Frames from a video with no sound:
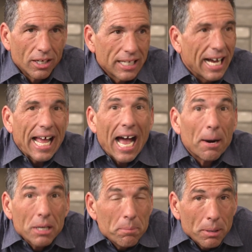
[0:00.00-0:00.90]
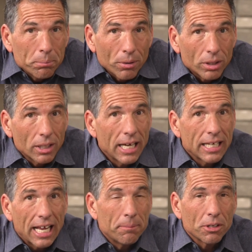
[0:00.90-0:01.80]
not how many people
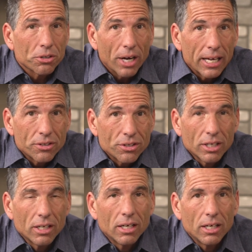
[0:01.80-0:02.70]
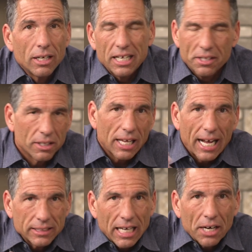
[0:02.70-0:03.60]
came to Christ in the
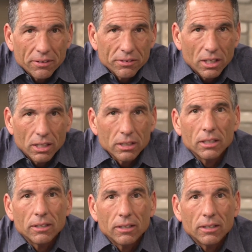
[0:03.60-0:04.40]
last however long.